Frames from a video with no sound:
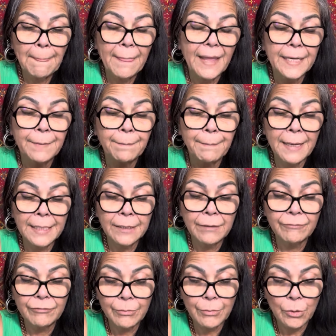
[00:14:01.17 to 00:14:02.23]
and it might
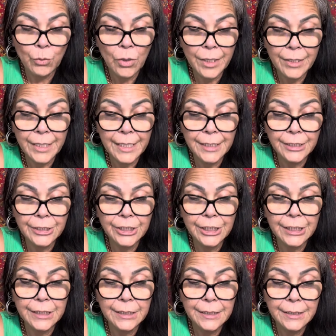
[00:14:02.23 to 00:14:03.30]
come from a water
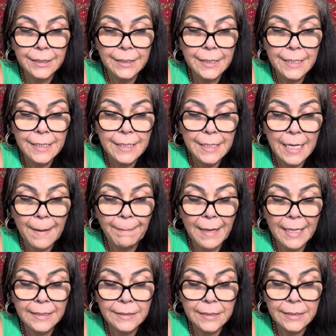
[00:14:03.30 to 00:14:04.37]
energy, a
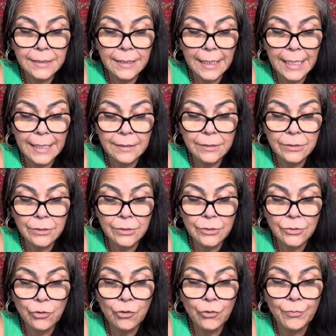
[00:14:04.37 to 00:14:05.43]
Pisces, a Cancer, a
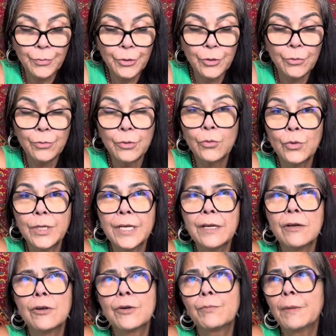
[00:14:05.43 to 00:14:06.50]
Scorpio, but
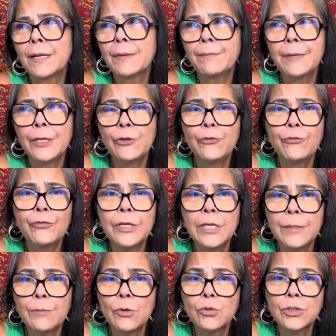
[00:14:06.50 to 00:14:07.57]
whatever, it might make you feel
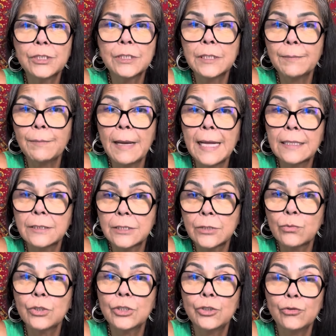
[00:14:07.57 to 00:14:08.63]
emotionally
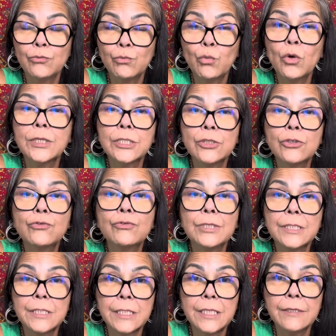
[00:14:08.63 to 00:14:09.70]
balanced once you
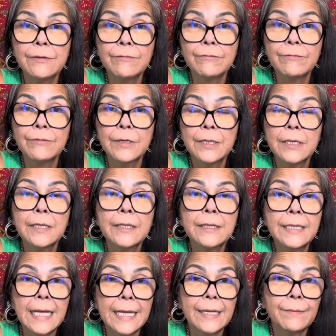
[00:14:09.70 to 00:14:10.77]
receive
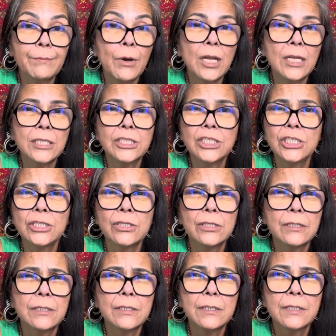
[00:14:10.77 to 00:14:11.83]
that apology,
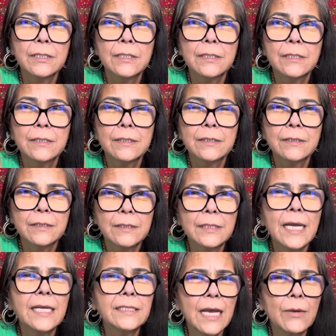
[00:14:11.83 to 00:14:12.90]
or
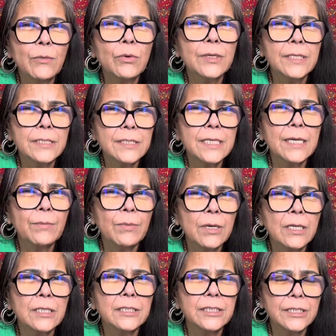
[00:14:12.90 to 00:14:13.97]
I want to say
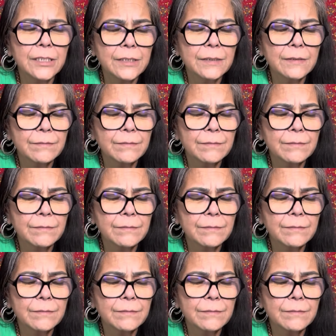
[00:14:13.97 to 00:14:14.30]
apology.